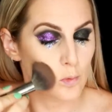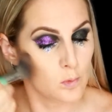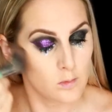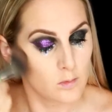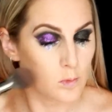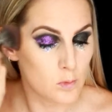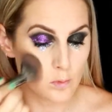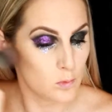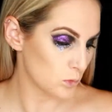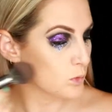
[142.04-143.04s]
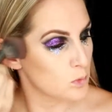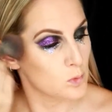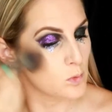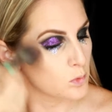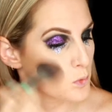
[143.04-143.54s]
of shape underneath my
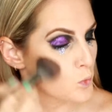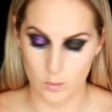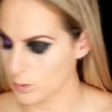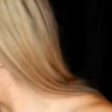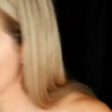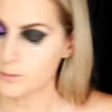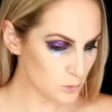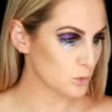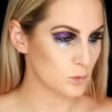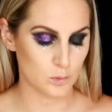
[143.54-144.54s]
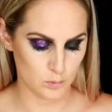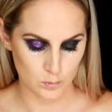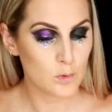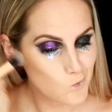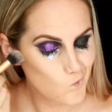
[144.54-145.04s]
eyes. I'm going to go
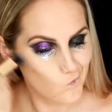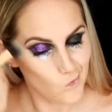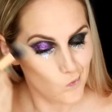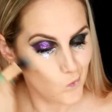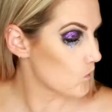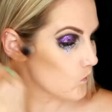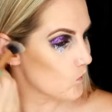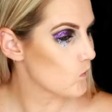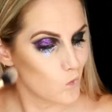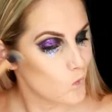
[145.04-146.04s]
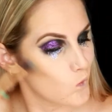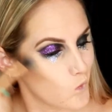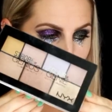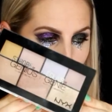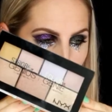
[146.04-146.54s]
through and bronze and
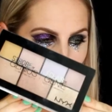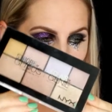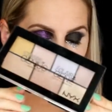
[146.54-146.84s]
contour as per